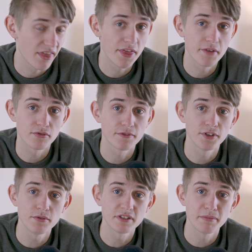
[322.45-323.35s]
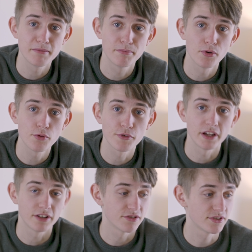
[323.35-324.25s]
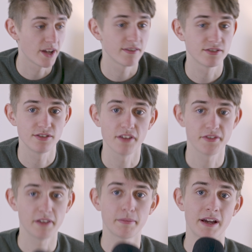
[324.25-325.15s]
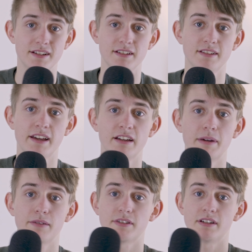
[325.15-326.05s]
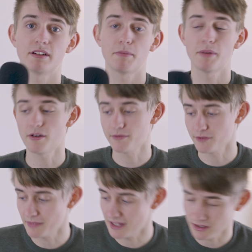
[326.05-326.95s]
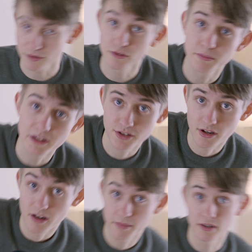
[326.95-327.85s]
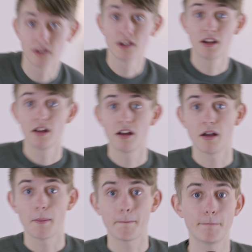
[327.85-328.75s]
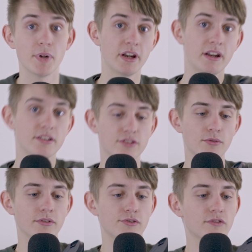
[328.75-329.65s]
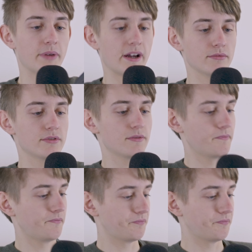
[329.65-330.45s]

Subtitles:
the review's a bit boring because there is nothing bad to say about it, apart from it could be sharper, but it is £200.